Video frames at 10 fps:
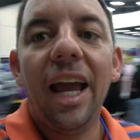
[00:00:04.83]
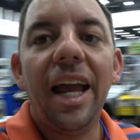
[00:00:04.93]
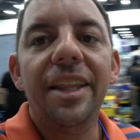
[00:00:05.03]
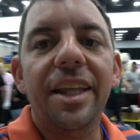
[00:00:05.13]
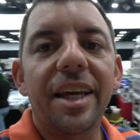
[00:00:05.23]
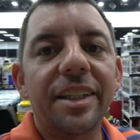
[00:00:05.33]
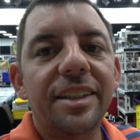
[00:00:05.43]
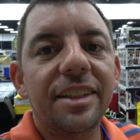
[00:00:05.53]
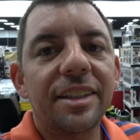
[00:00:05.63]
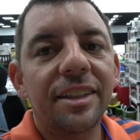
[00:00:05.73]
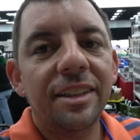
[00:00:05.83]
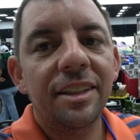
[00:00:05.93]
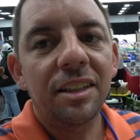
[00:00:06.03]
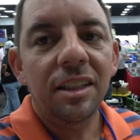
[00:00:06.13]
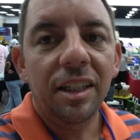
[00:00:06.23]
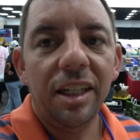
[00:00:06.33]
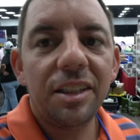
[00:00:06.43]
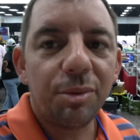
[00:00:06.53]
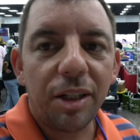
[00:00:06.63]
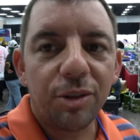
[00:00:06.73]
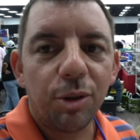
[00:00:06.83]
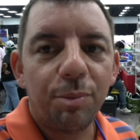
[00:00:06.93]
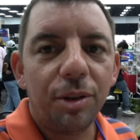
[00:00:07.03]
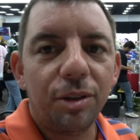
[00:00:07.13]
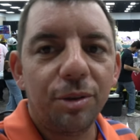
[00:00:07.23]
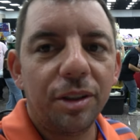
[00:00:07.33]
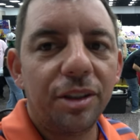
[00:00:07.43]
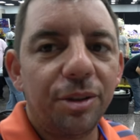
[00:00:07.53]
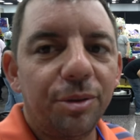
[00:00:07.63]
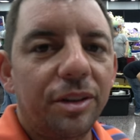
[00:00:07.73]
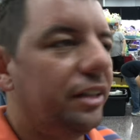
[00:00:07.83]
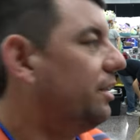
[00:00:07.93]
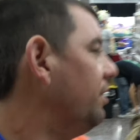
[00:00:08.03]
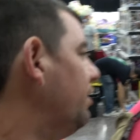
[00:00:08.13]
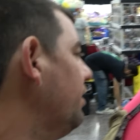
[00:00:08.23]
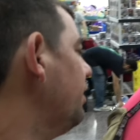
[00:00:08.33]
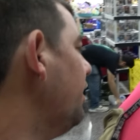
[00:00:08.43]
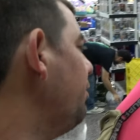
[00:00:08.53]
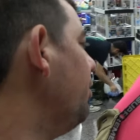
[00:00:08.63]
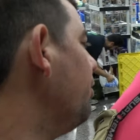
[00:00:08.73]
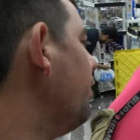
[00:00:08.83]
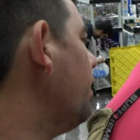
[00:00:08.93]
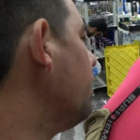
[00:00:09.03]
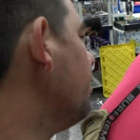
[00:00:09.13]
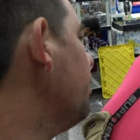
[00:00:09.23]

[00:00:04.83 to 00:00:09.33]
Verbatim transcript: and this is Retropalooza Houston. Say, will God.